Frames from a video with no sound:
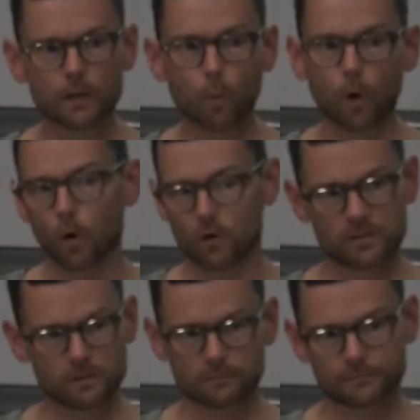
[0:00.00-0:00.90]

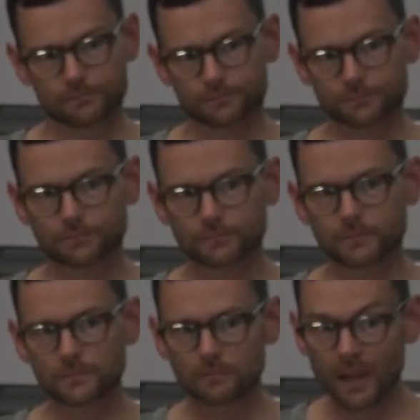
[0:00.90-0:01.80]
wars.
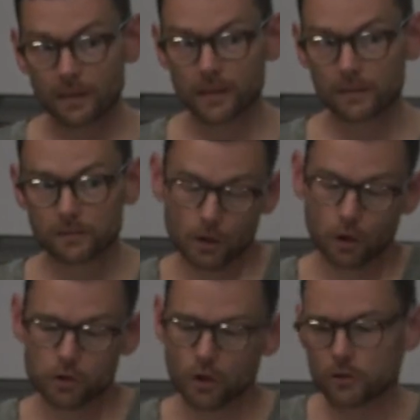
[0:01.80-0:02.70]
This is the
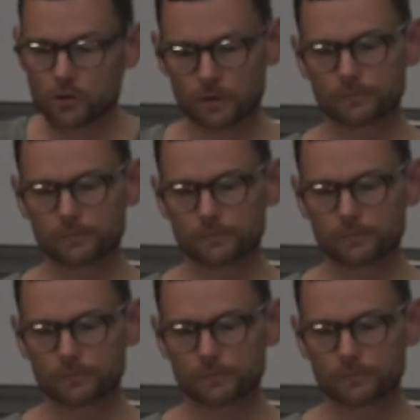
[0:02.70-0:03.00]
conjunction.